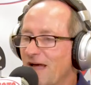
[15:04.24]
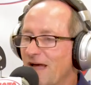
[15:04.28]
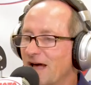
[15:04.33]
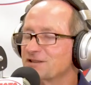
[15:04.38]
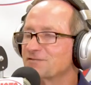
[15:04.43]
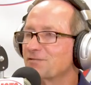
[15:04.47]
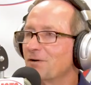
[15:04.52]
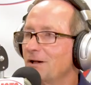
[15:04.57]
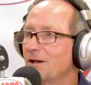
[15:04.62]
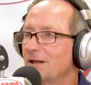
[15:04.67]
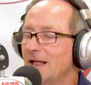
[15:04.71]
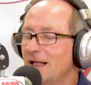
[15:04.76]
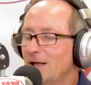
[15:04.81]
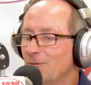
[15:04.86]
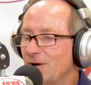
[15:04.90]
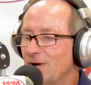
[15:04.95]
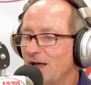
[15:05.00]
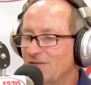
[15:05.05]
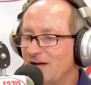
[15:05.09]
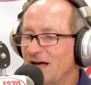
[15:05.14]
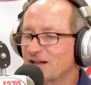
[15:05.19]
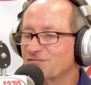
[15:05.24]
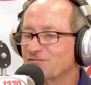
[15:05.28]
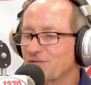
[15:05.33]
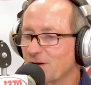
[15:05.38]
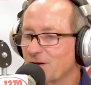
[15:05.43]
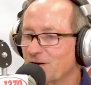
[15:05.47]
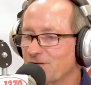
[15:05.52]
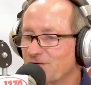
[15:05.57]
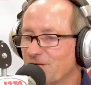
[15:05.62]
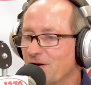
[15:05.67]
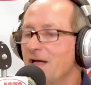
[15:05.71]
asphalt. yeah. We have asphalt
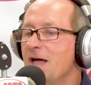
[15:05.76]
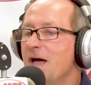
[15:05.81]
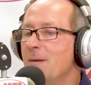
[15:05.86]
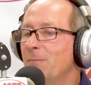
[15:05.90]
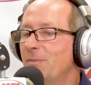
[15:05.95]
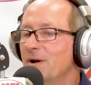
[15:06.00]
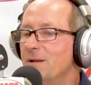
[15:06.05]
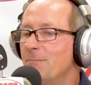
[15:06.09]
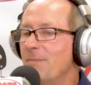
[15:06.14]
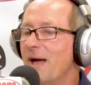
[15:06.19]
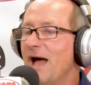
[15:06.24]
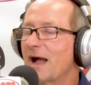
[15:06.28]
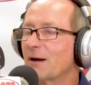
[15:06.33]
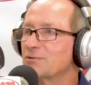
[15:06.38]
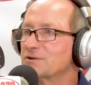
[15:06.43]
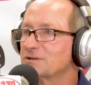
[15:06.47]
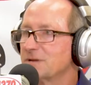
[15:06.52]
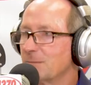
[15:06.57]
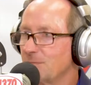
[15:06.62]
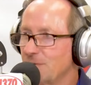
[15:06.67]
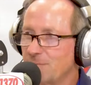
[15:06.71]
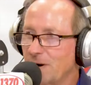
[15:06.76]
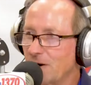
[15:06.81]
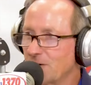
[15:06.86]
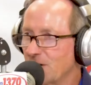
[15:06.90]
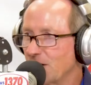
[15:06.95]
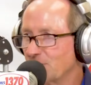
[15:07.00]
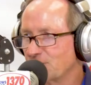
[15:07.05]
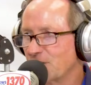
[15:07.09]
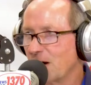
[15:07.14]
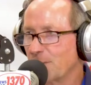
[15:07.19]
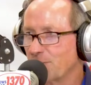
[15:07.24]
in the front, but in the back where some about
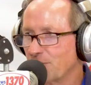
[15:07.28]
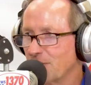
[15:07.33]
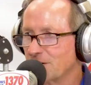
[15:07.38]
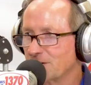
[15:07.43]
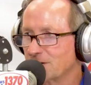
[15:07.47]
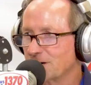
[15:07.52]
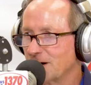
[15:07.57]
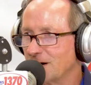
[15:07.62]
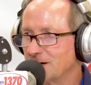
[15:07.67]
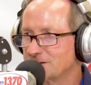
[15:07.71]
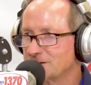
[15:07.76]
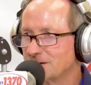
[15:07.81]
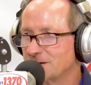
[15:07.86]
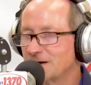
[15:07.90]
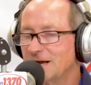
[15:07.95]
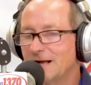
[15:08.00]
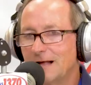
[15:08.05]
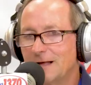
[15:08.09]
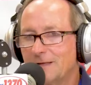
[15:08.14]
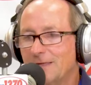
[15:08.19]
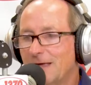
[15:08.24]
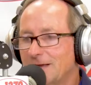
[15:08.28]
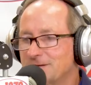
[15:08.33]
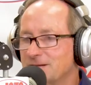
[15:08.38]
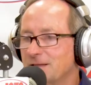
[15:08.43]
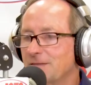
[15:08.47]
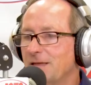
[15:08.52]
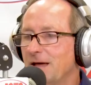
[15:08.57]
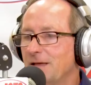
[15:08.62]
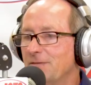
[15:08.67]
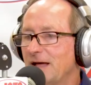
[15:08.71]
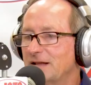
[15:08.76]
a couple hundred cars are, that
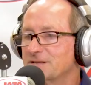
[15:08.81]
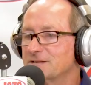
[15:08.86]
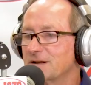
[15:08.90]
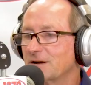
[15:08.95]
that that's